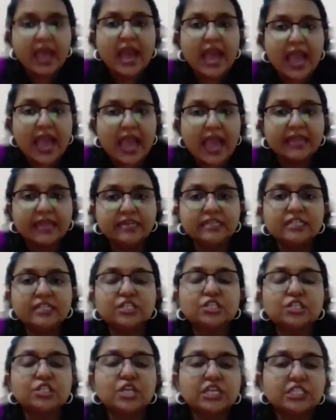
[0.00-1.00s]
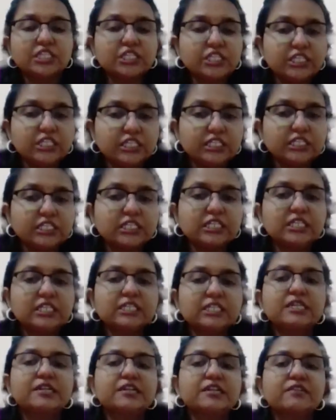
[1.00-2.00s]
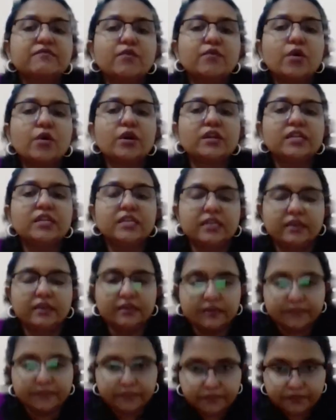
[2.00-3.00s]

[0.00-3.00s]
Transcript: And justice is the reward here.